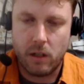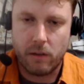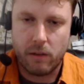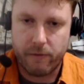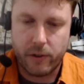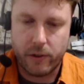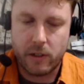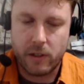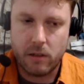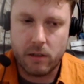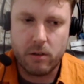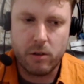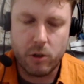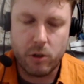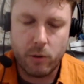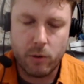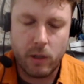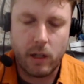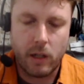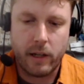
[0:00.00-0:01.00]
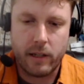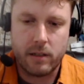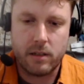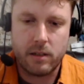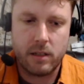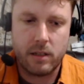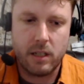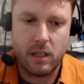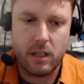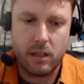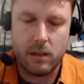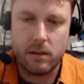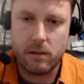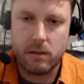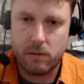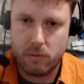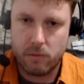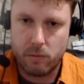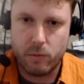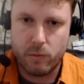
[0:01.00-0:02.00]
fully utilize the
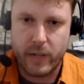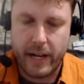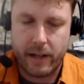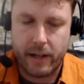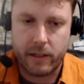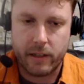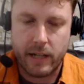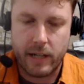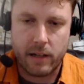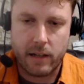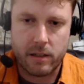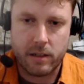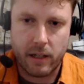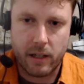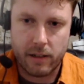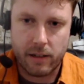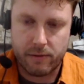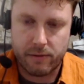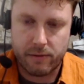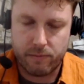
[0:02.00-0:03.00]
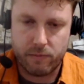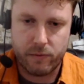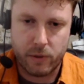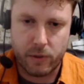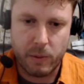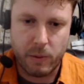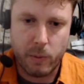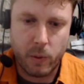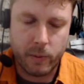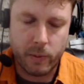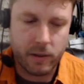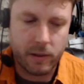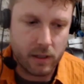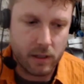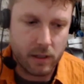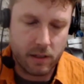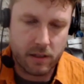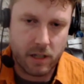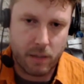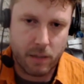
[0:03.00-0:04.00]
reactor asset from the moment that
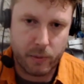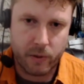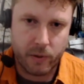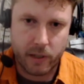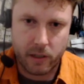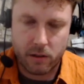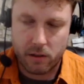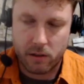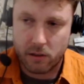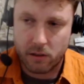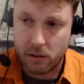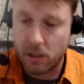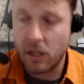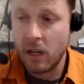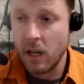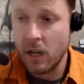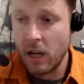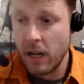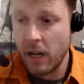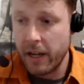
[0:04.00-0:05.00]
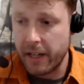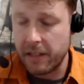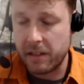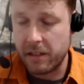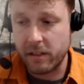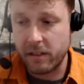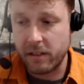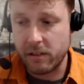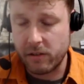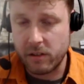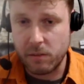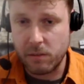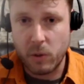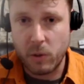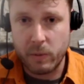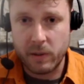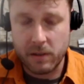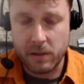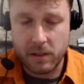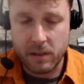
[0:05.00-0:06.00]
it's operational until the
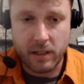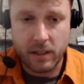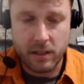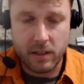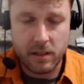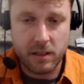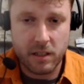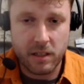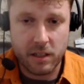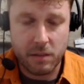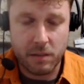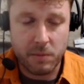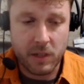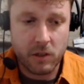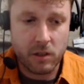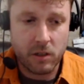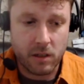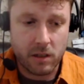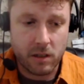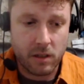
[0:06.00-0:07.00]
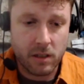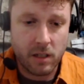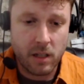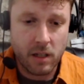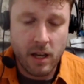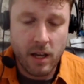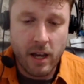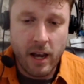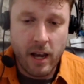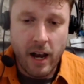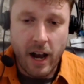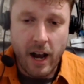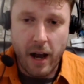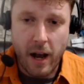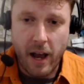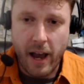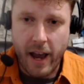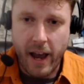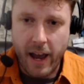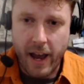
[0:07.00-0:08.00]
moment that it's decommissioned.
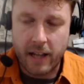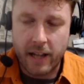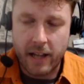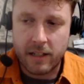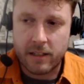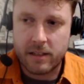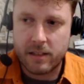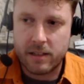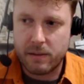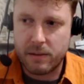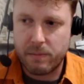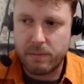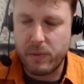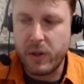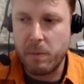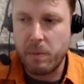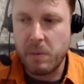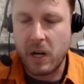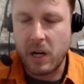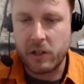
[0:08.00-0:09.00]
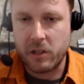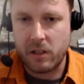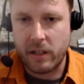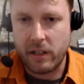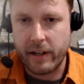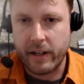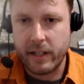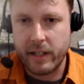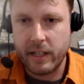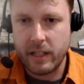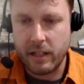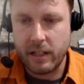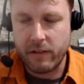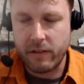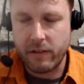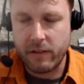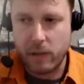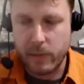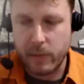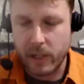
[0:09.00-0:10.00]
And the modularity of how
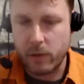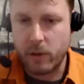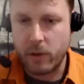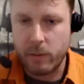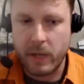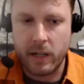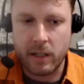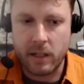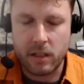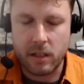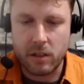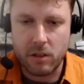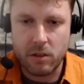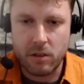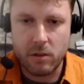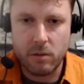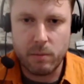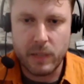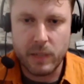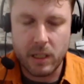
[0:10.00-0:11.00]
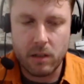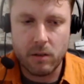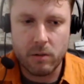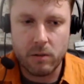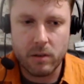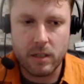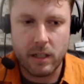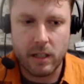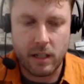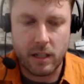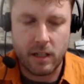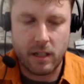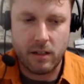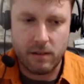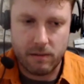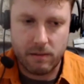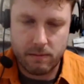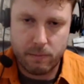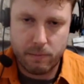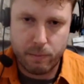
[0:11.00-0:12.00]
Bitcoin mining can be used, it can
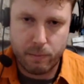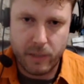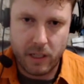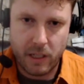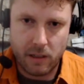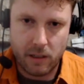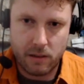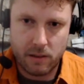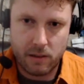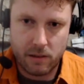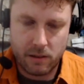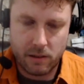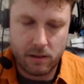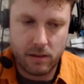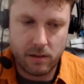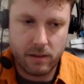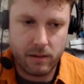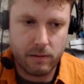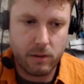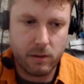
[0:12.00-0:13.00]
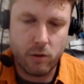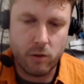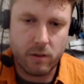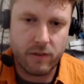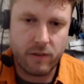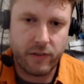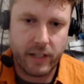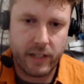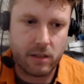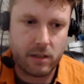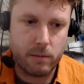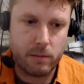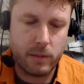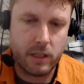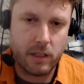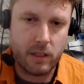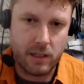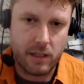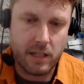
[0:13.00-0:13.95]
be used flexibly in